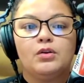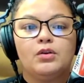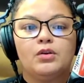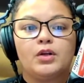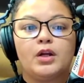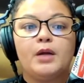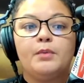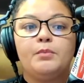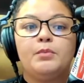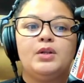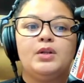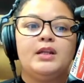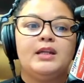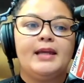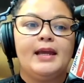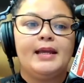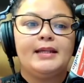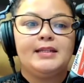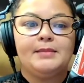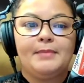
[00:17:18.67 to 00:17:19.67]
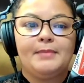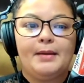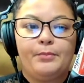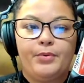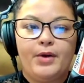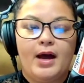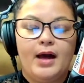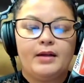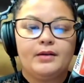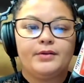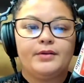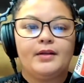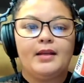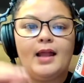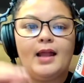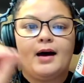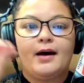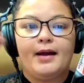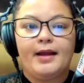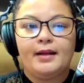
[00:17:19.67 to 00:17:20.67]
communicating my brand
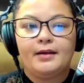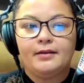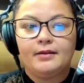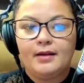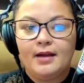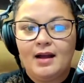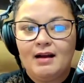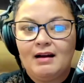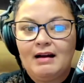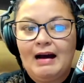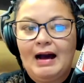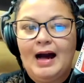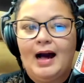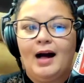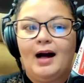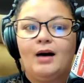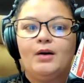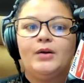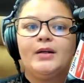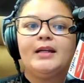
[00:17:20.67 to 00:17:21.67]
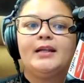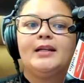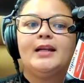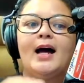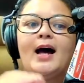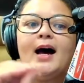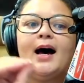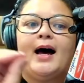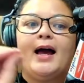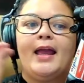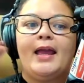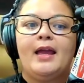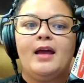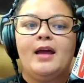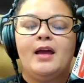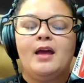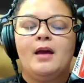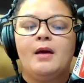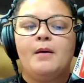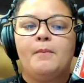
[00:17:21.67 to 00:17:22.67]
online. How can I
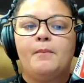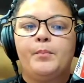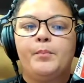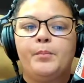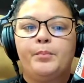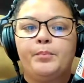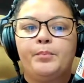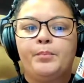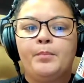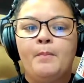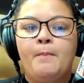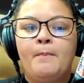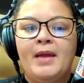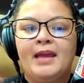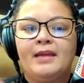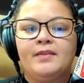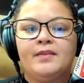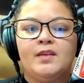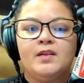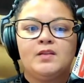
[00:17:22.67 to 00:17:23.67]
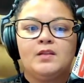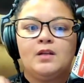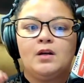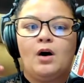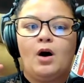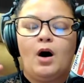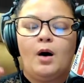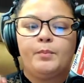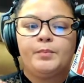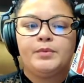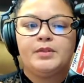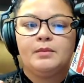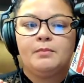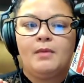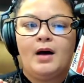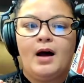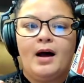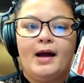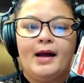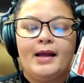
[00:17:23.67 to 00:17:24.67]
make this an
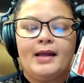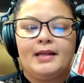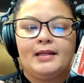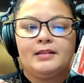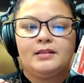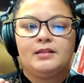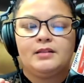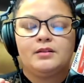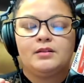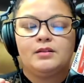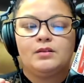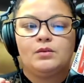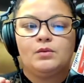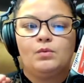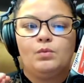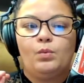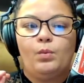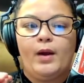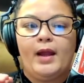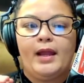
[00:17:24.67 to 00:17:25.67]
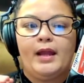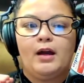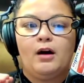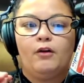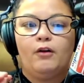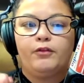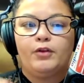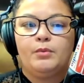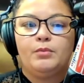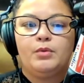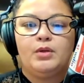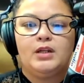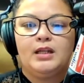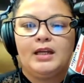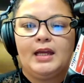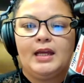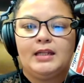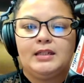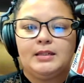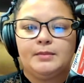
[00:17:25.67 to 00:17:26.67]
optimized way of
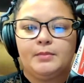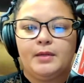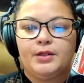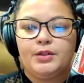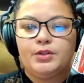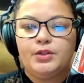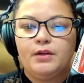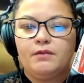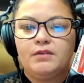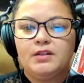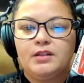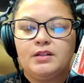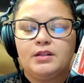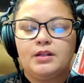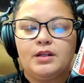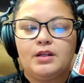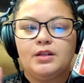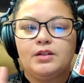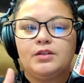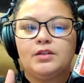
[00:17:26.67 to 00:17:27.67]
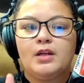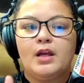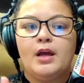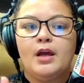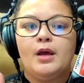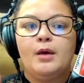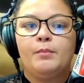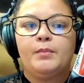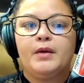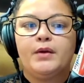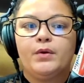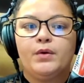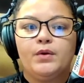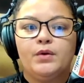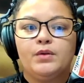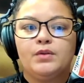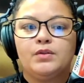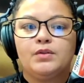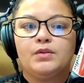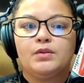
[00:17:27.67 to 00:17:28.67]
communicating my services?
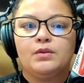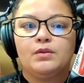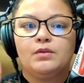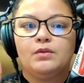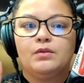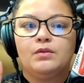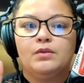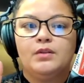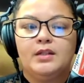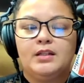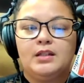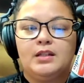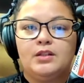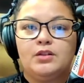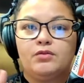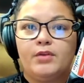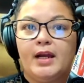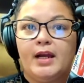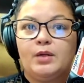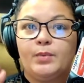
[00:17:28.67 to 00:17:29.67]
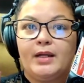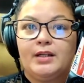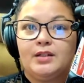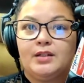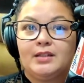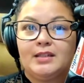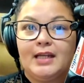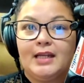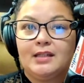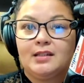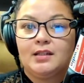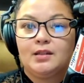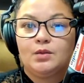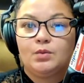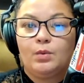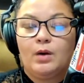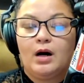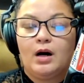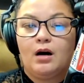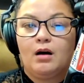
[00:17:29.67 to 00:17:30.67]
Because this is a great way to test
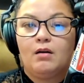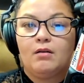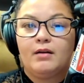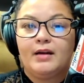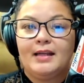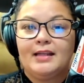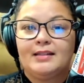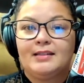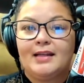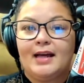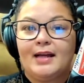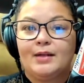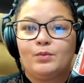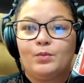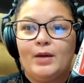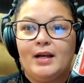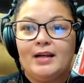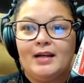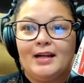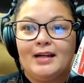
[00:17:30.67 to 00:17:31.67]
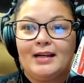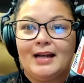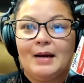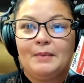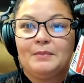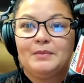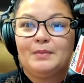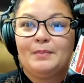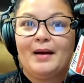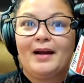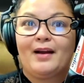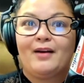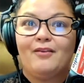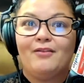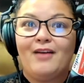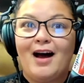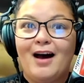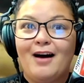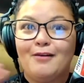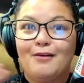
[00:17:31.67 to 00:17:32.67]
as well, is that when it comes back
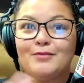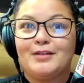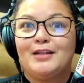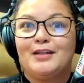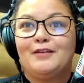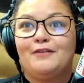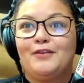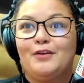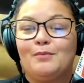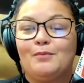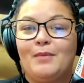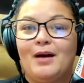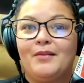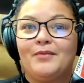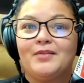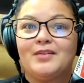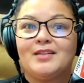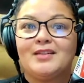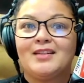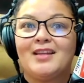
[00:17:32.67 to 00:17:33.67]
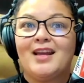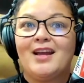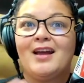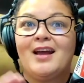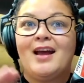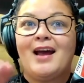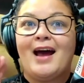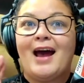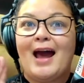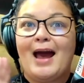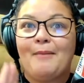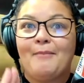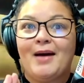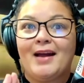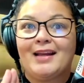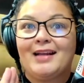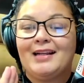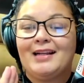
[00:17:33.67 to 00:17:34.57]
around in a few months, am I